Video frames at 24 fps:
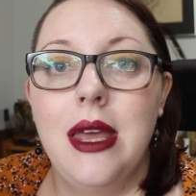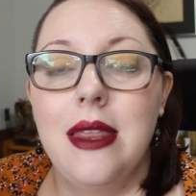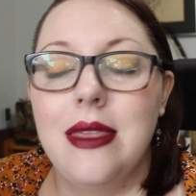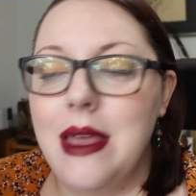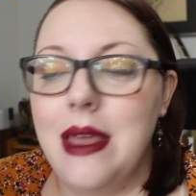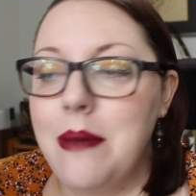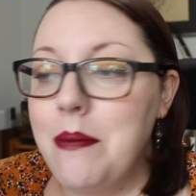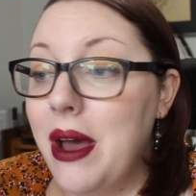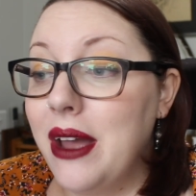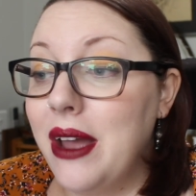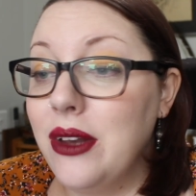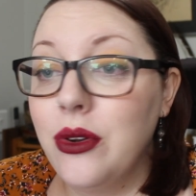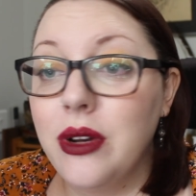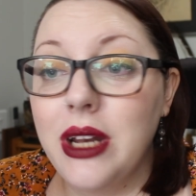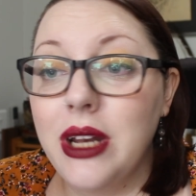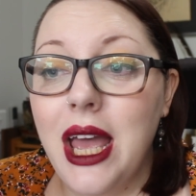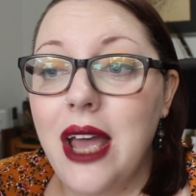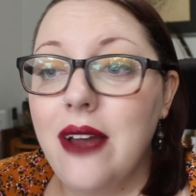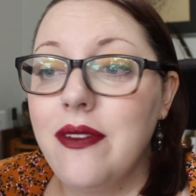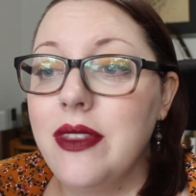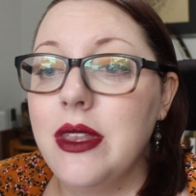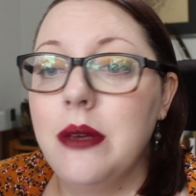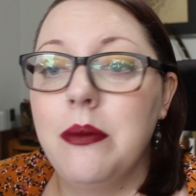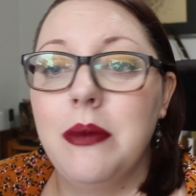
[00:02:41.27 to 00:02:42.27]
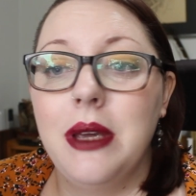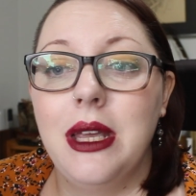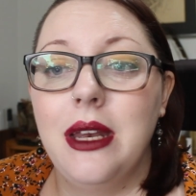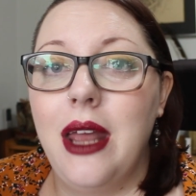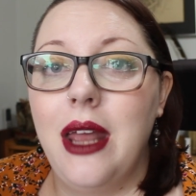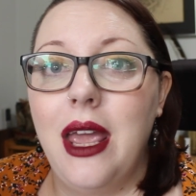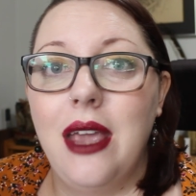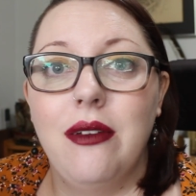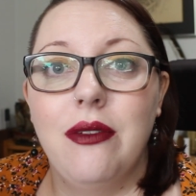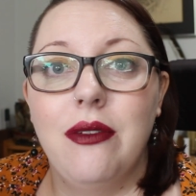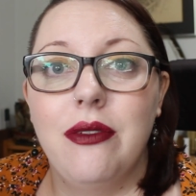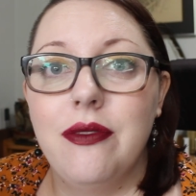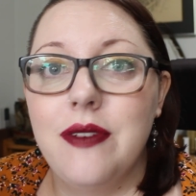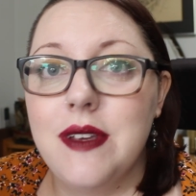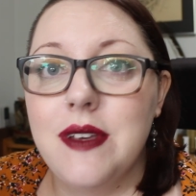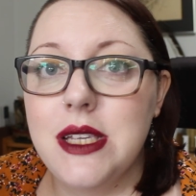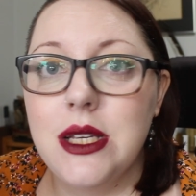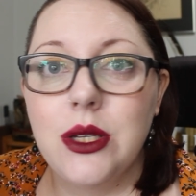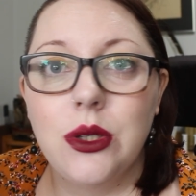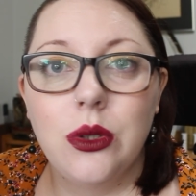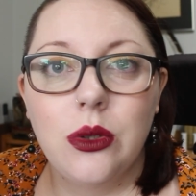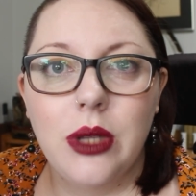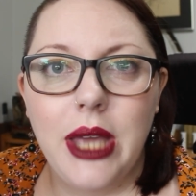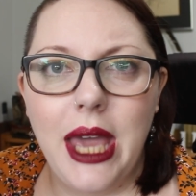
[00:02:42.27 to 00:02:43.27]
They might not have them in a
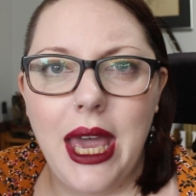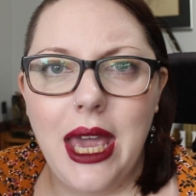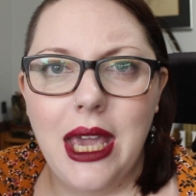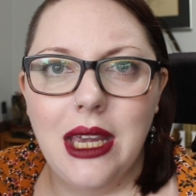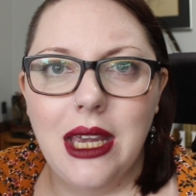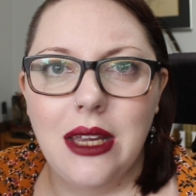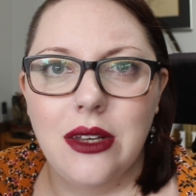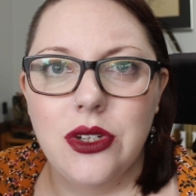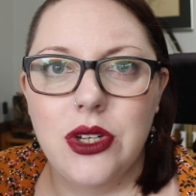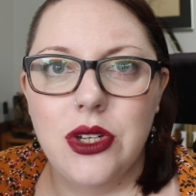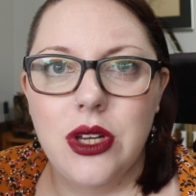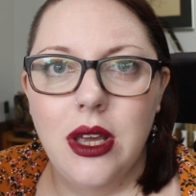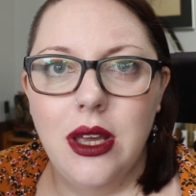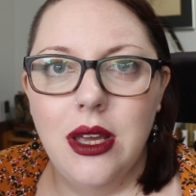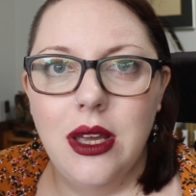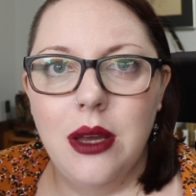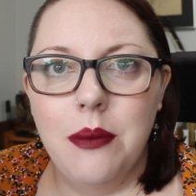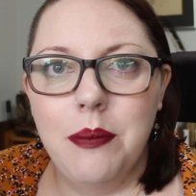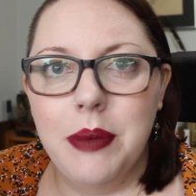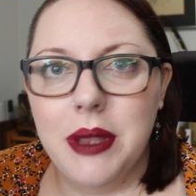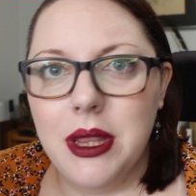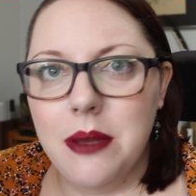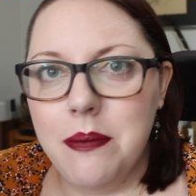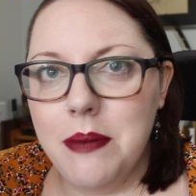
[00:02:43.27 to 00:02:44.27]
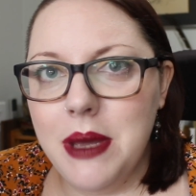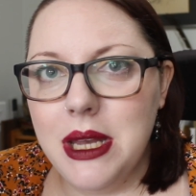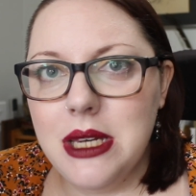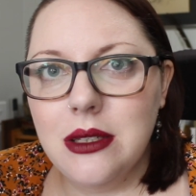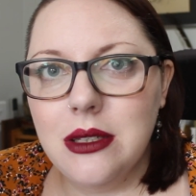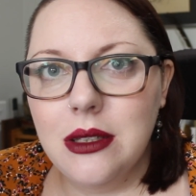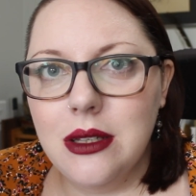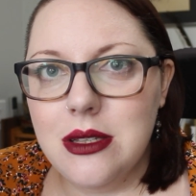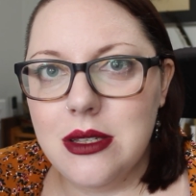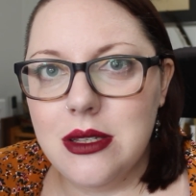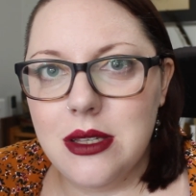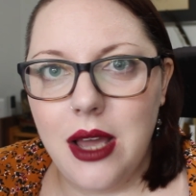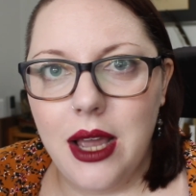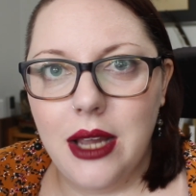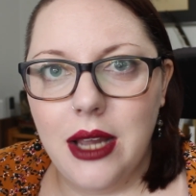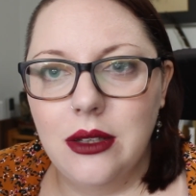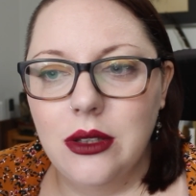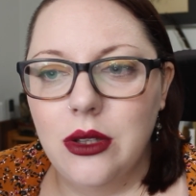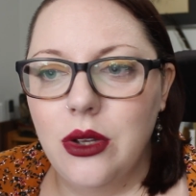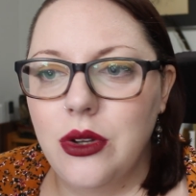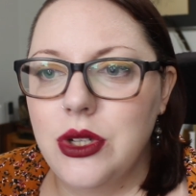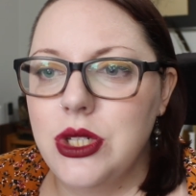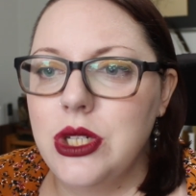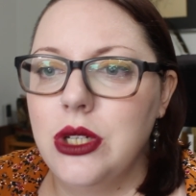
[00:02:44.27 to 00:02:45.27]
physical cage, but the mental and
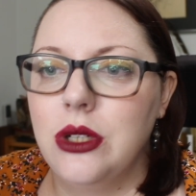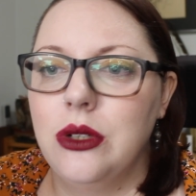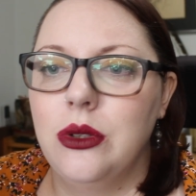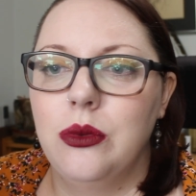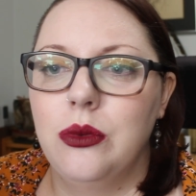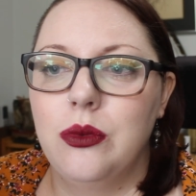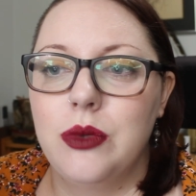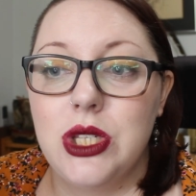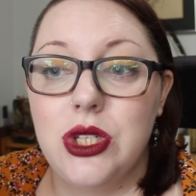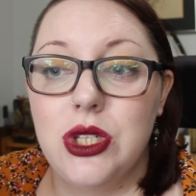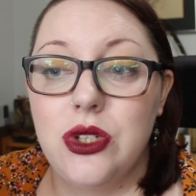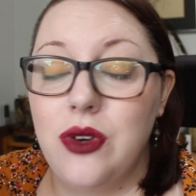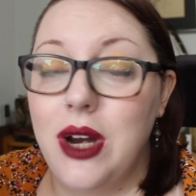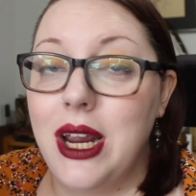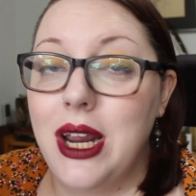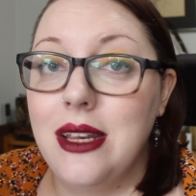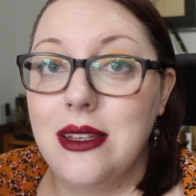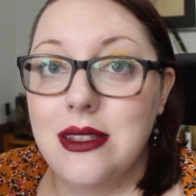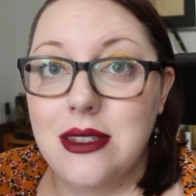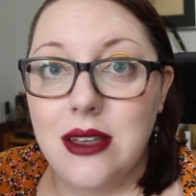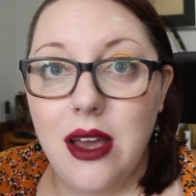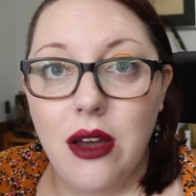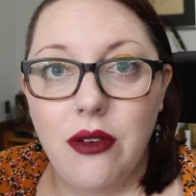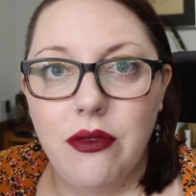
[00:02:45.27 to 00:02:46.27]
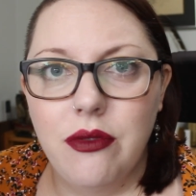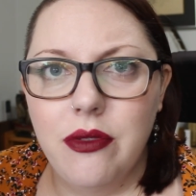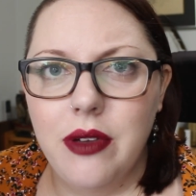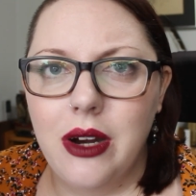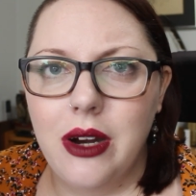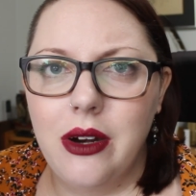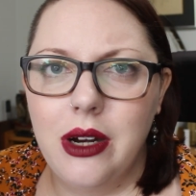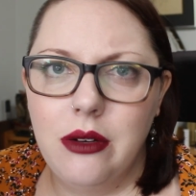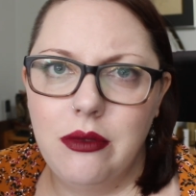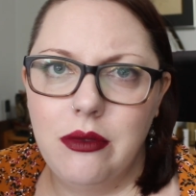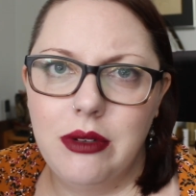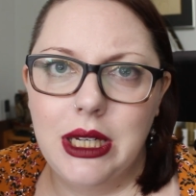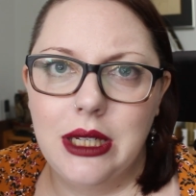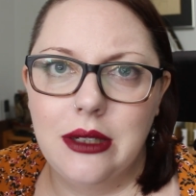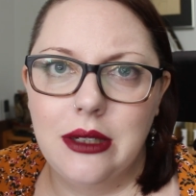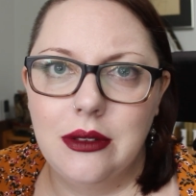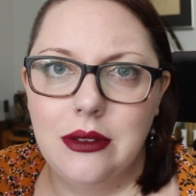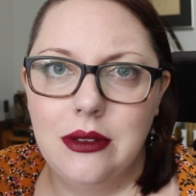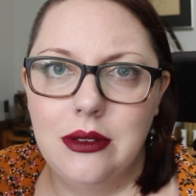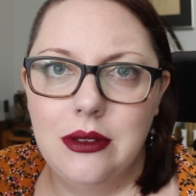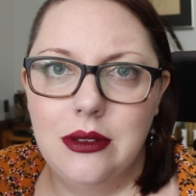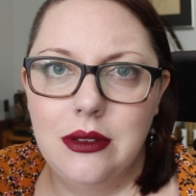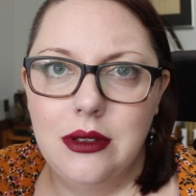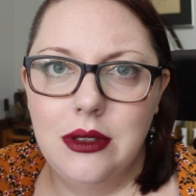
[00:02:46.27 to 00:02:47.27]
psychological restraints are very
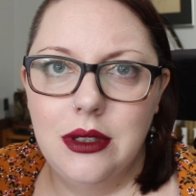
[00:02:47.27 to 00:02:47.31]
real.